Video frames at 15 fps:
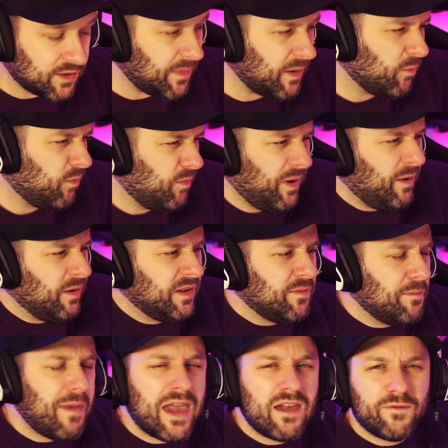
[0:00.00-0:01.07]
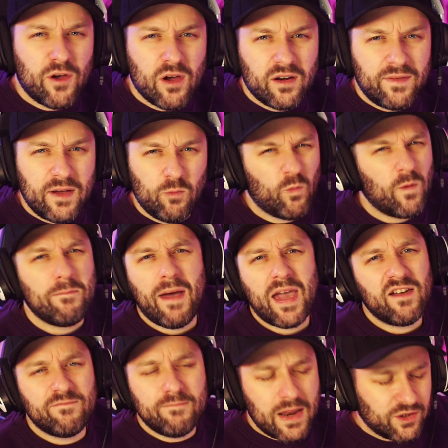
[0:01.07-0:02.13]
I mean, you may have heard of it, we may
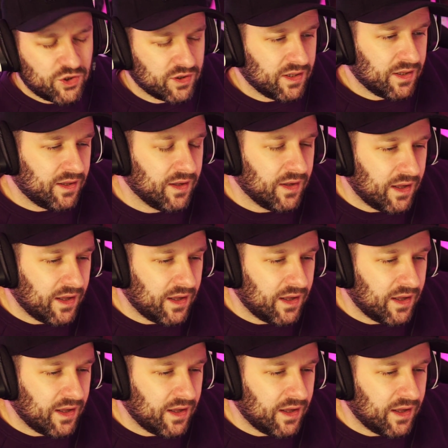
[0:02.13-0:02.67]
have mentioned it.